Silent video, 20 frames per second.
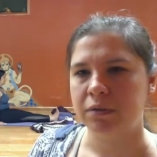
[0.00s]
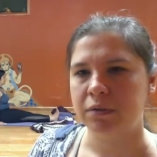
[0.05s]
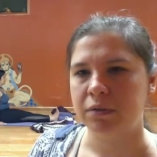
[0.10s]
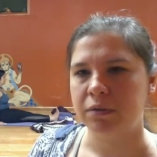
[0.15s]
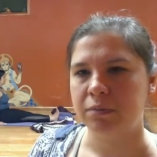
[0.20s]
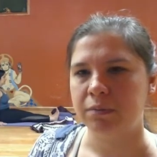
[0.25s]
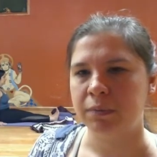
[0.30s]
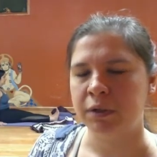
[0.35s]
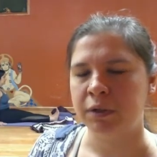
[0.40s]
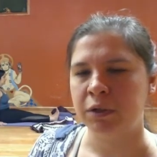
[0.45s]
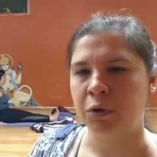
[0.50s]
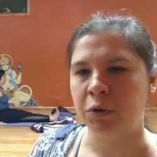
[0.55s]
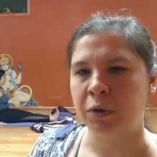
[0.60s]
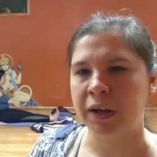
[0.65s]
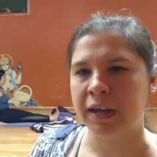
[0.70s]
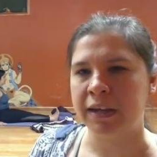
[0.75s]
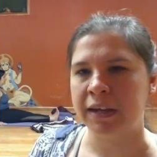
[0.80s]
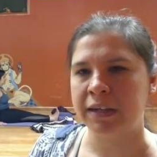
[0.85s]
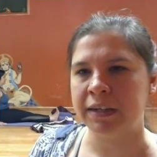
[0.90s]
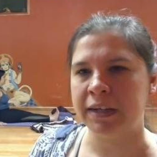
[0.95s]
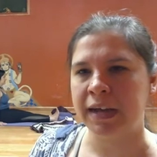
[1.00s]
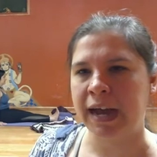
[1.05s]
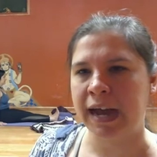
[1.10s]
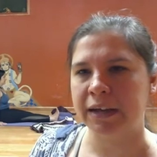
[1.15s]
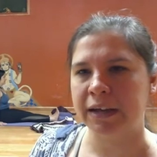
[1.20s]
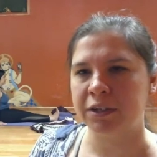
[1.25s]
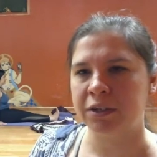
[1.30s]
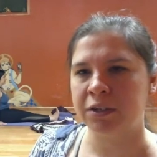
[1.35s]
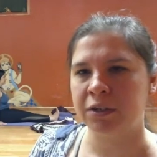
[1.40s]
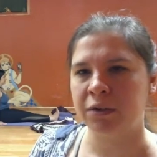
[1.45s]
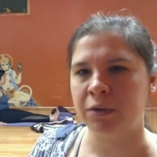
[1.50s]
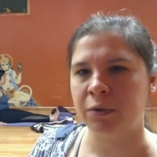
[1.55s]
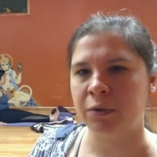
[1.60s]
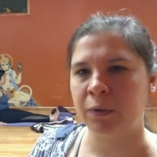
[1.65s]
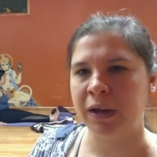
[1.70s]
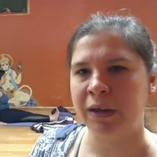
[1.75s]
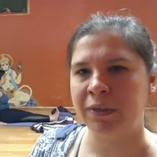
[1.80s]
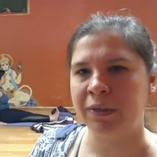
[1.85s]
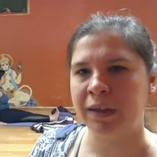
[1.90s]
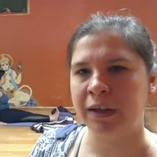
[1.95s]
but don't get attached to the
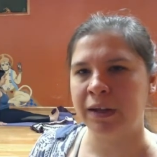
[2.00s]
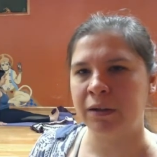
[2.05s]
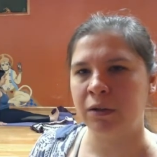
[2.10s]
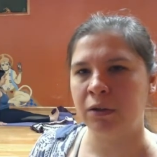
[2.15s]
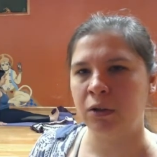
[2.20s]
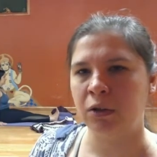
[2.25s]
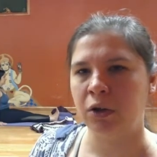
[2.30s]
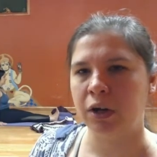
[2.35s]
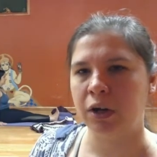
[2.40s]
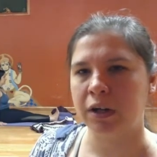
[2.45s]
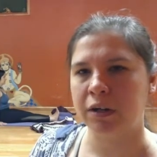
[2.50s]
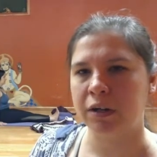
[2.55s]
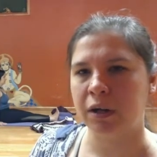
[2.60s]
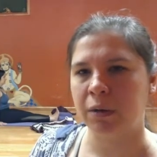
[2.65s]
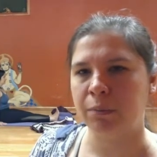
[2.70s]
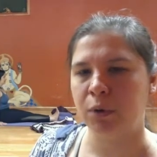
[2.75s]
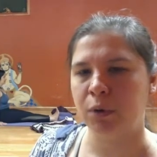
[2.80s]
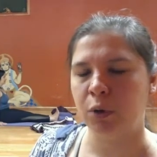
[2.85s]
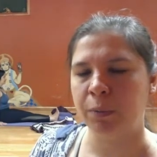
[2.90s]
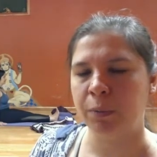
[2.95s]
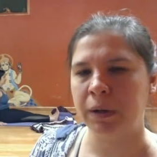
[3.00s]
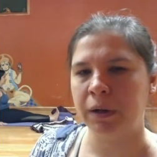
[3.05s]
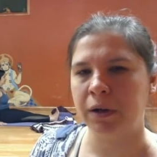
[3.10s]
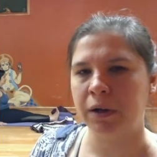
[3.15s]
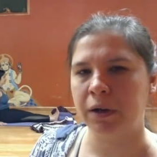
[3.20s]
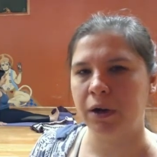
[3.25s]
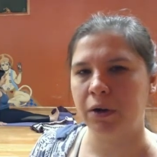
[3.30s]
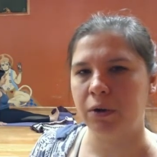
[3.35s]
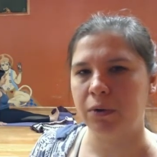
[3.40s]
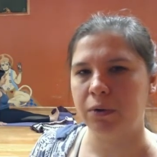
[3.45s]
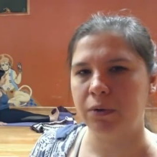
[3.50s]
way that it looked a moment ago.